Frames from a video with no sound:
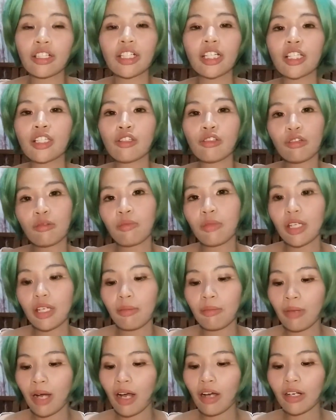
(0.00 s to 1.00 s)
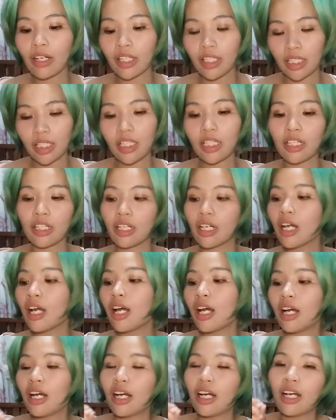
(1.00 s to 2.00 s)
It took me about a year.
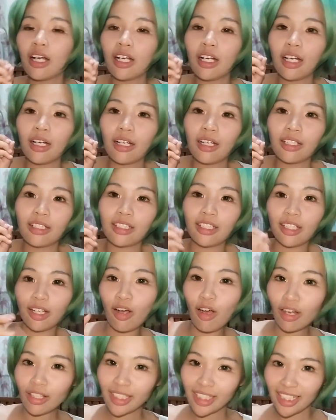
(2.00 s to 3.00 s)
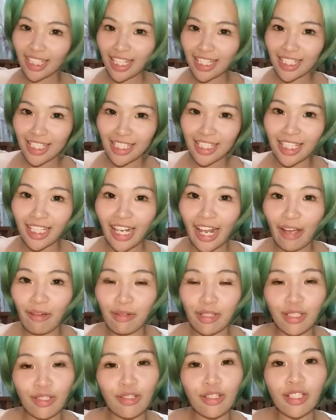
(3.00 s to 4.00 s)
The contact lenses that I
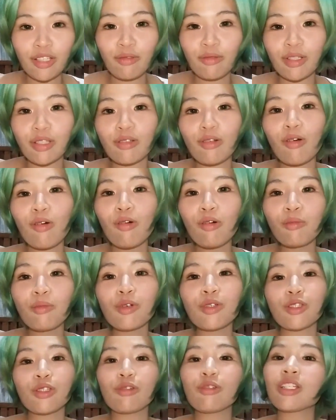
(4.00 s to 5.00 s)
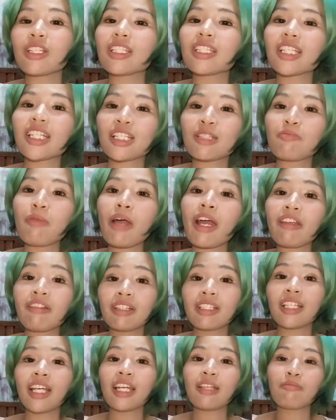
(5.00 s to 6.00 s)
was using was almost on its
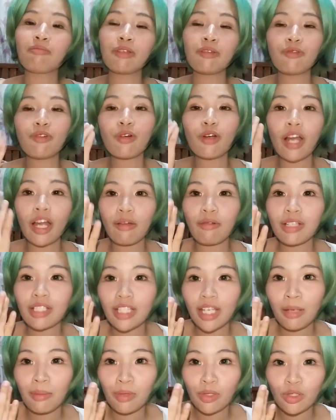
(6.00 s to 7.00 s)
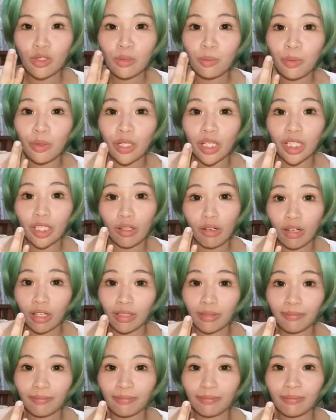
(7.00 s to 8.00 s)
expiry date before I was able to put it on.